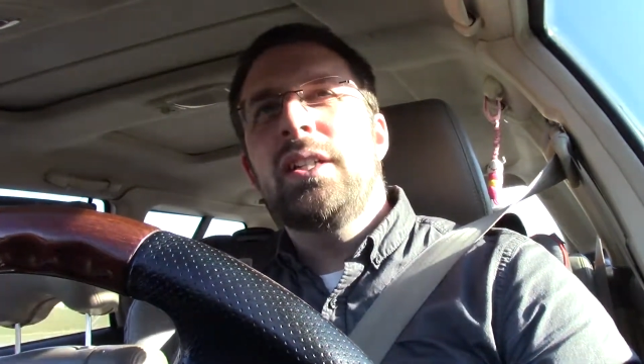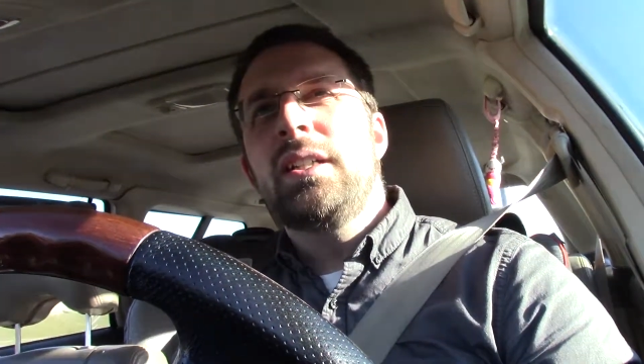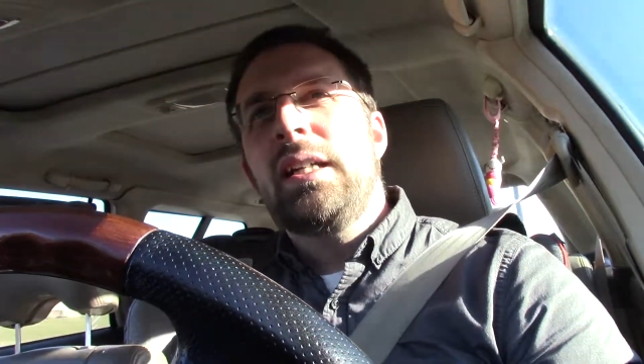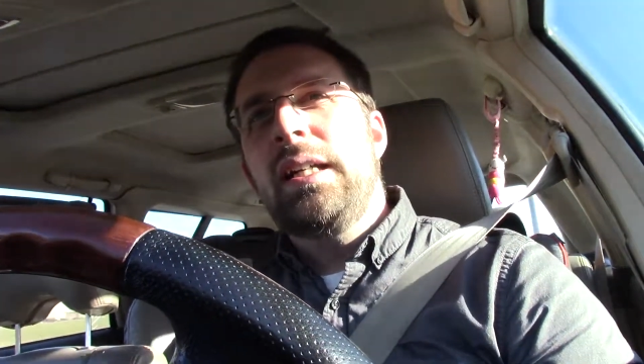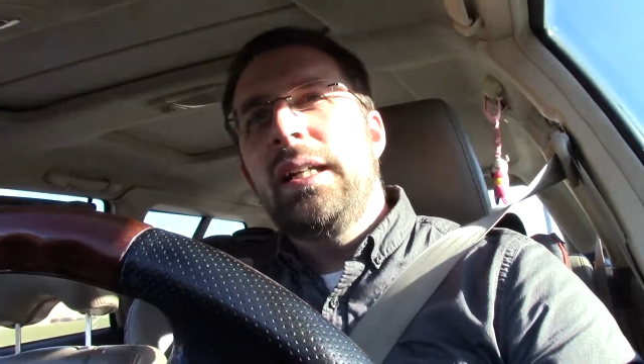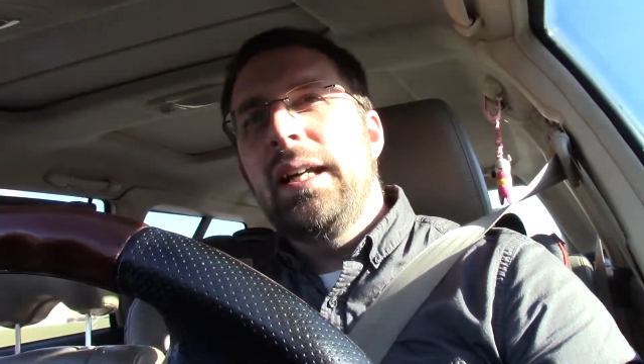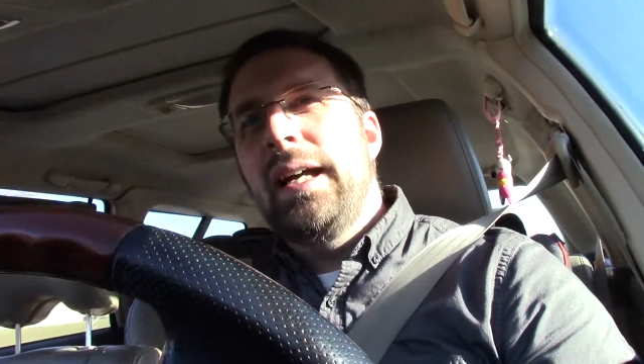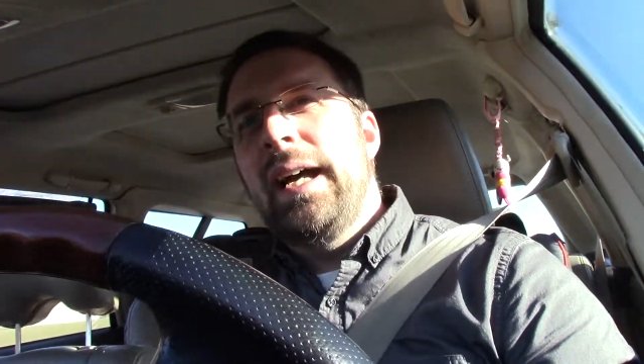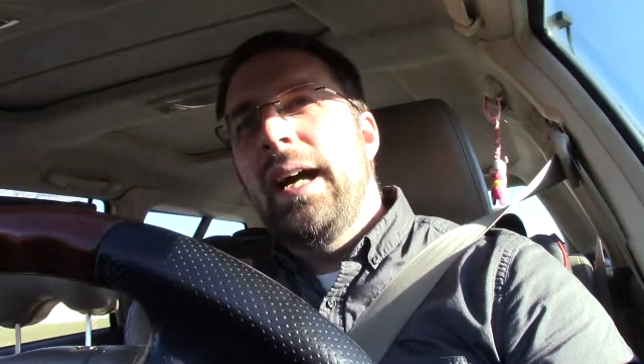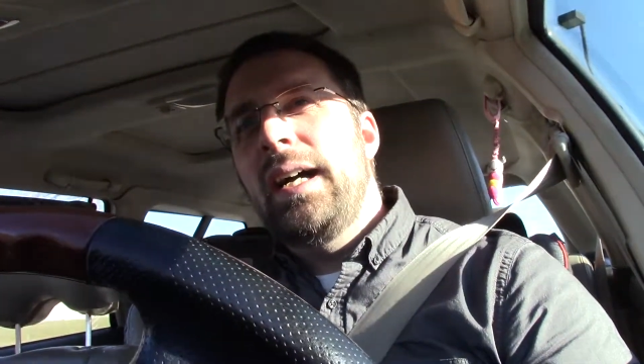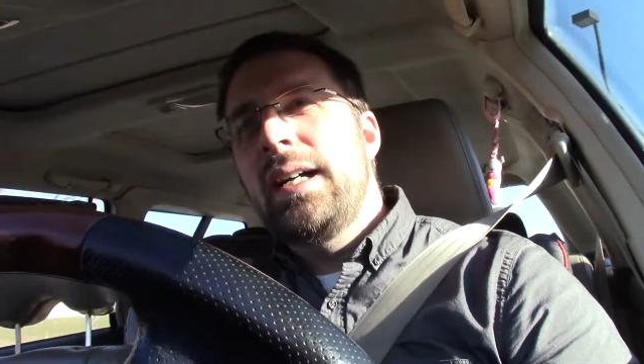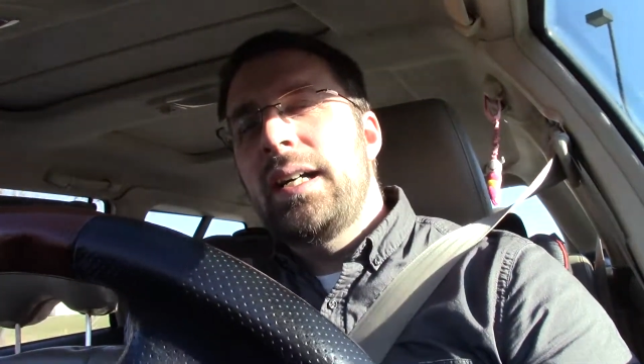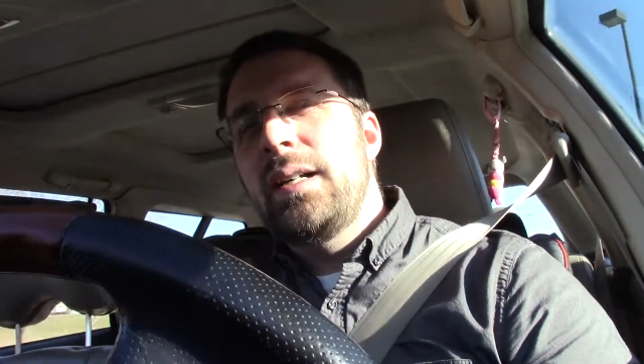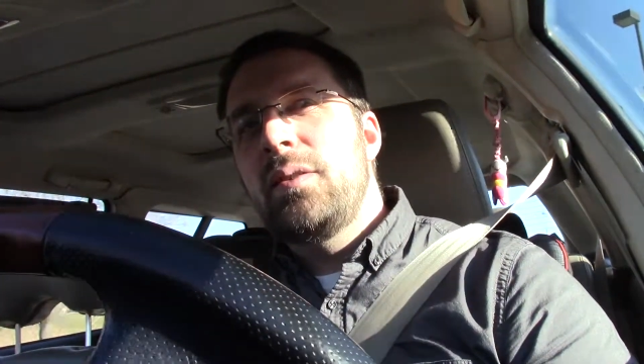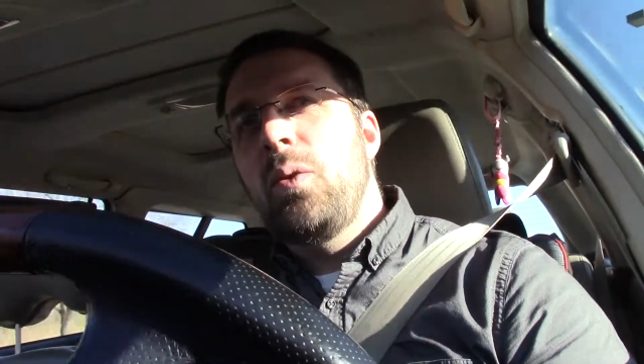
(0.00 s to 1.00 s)

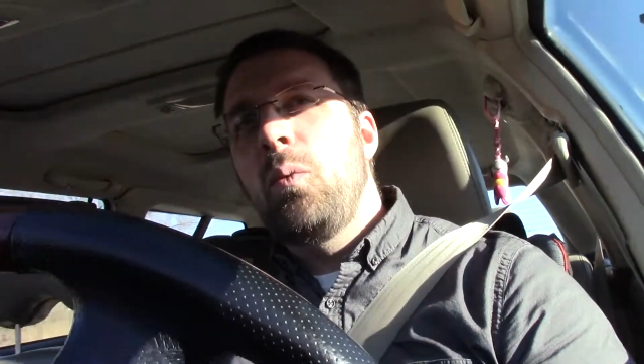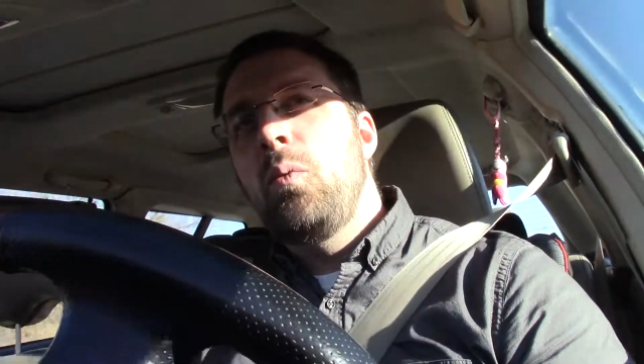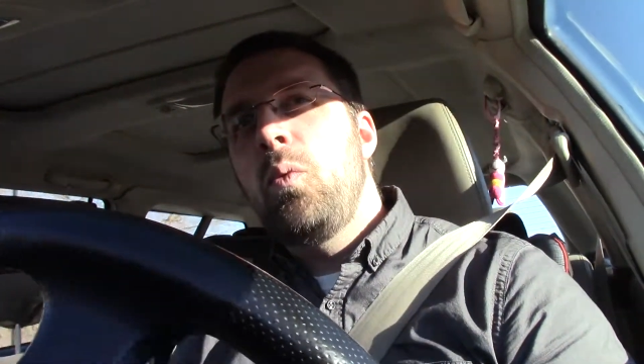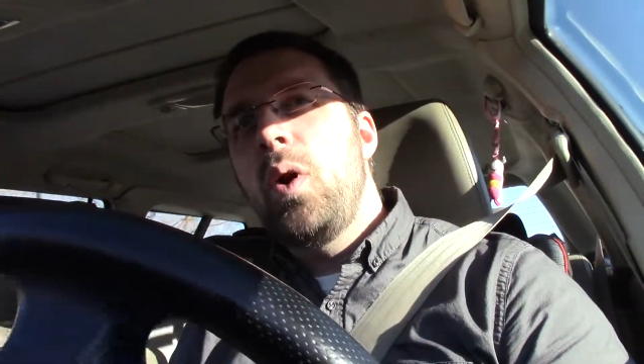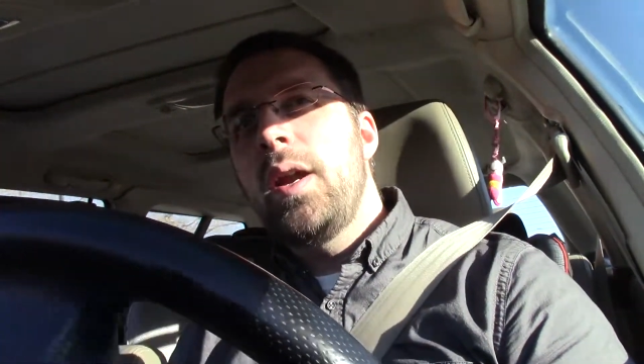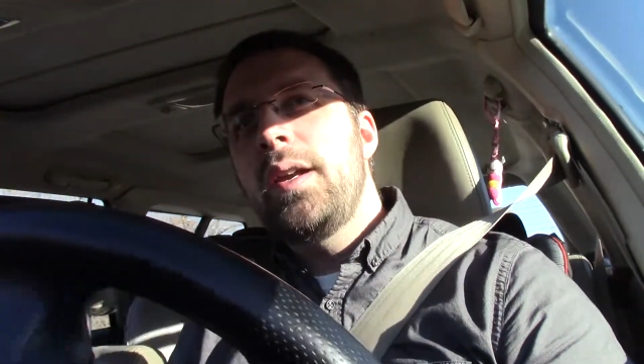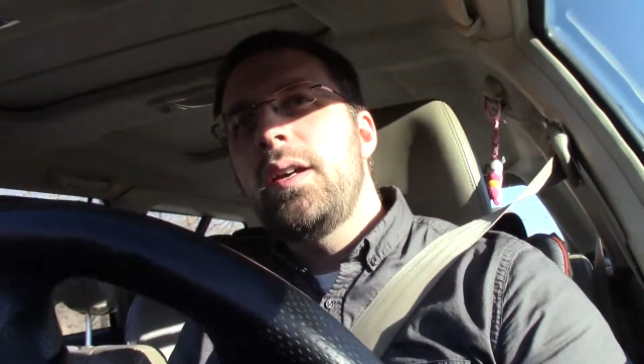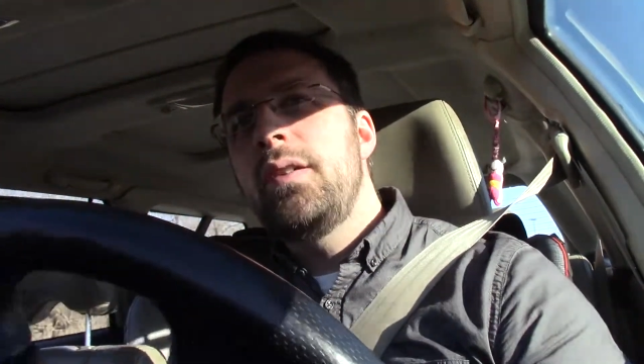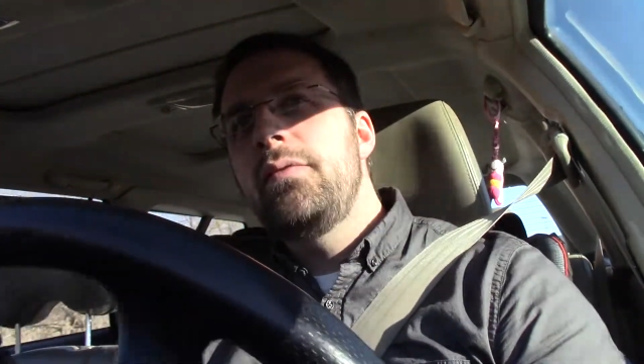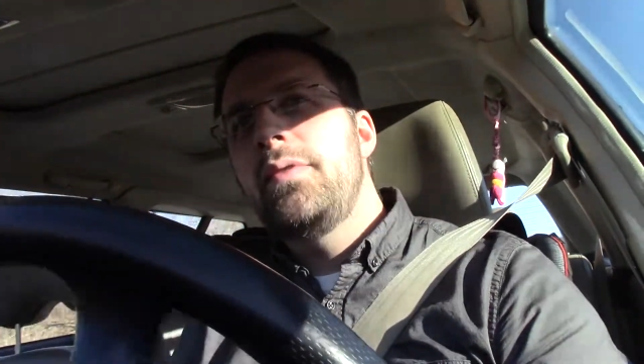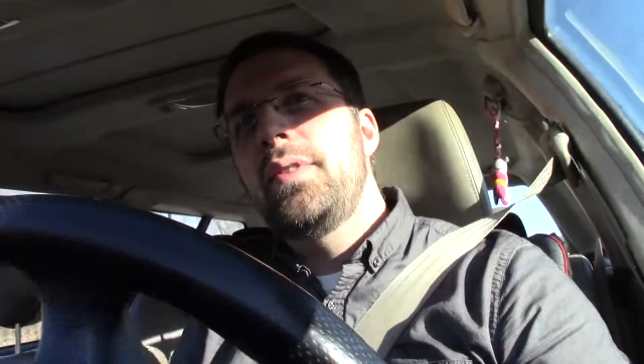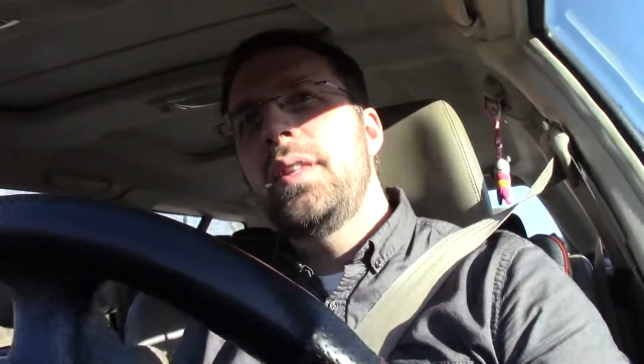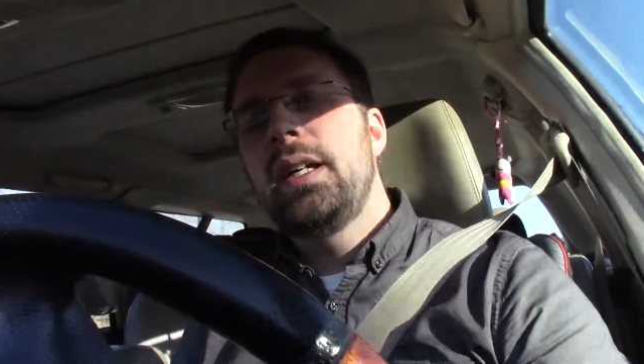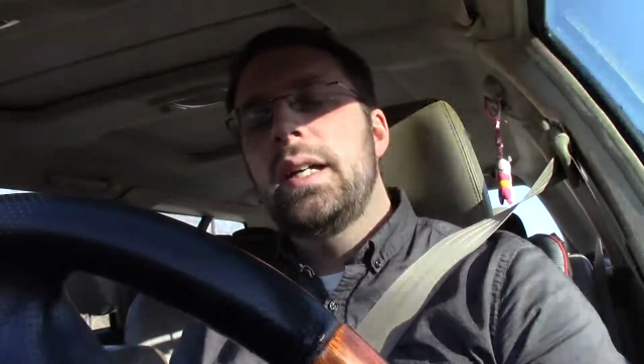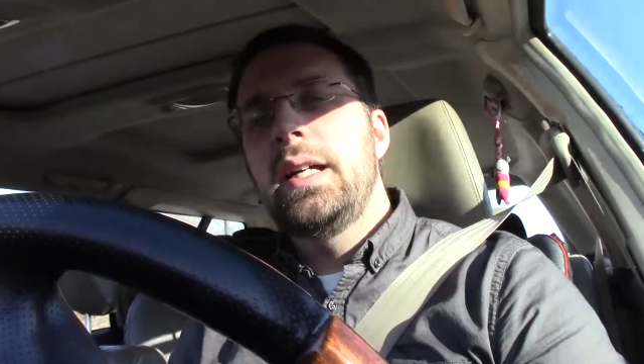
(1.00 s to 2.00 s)
One
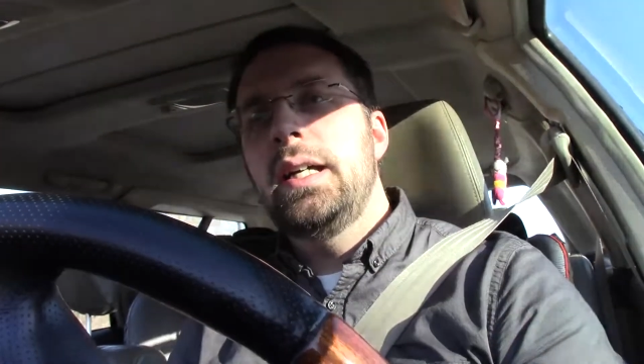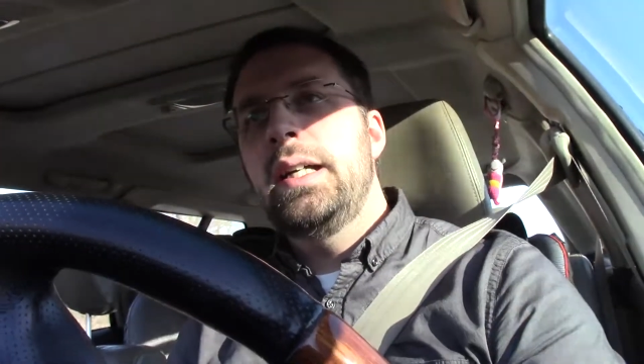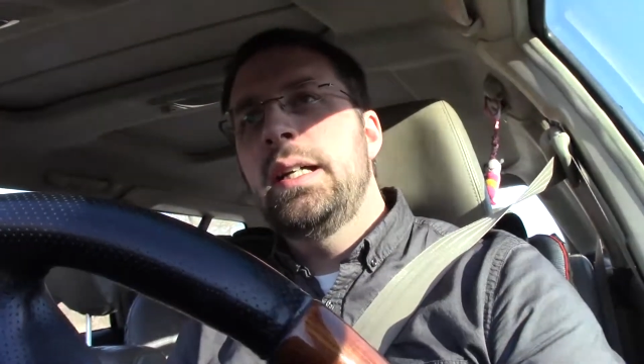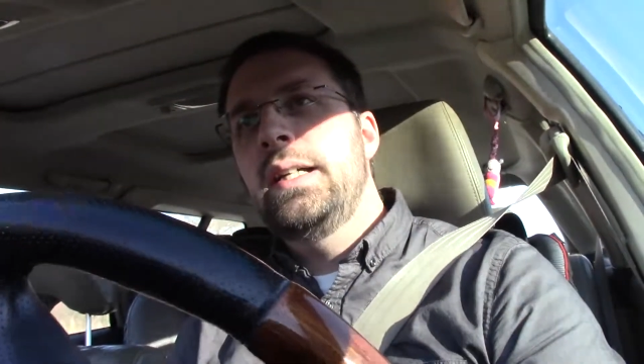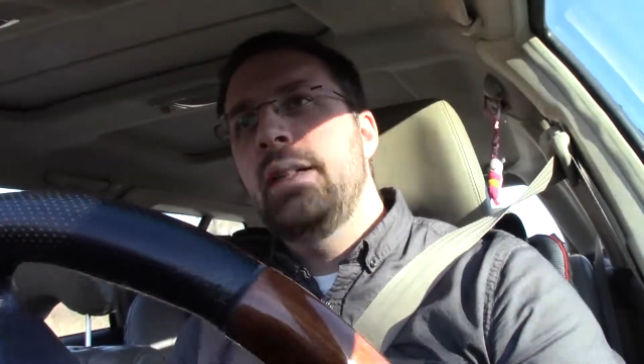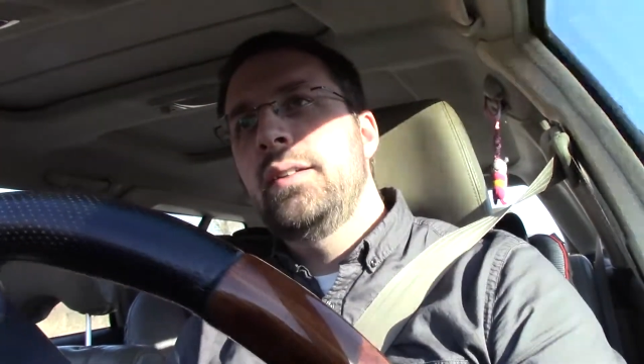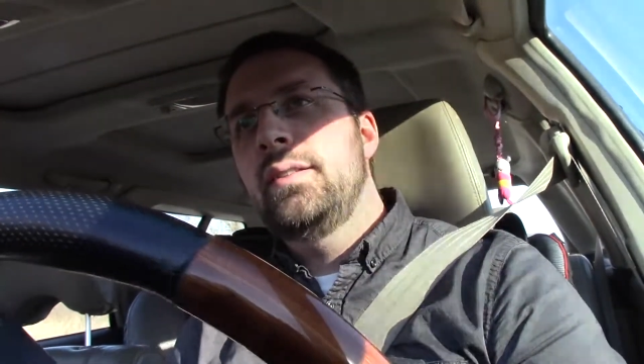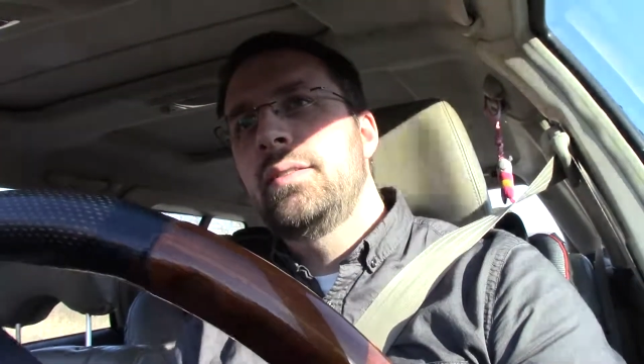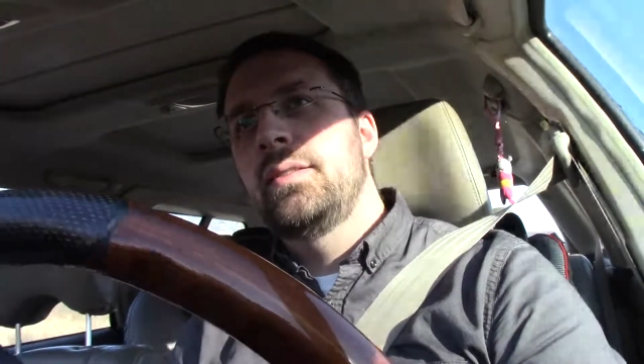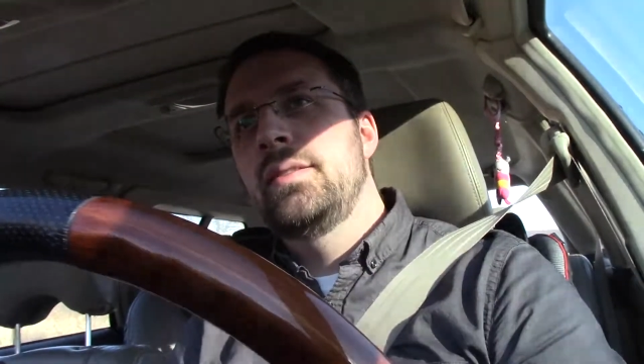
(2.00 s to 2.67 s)
of the